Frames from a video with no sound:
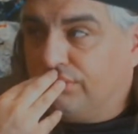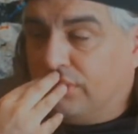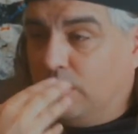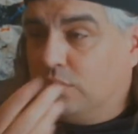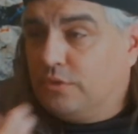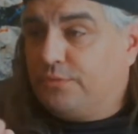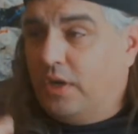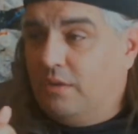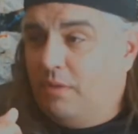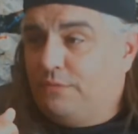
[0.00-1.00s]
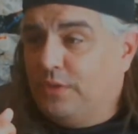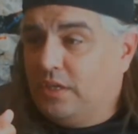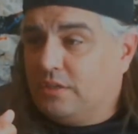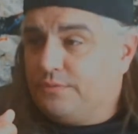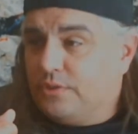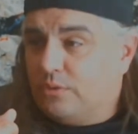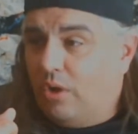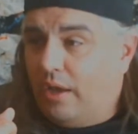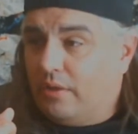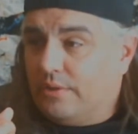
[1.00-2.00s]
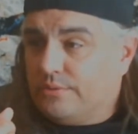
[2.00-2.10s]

He was afraid of my finger for a while.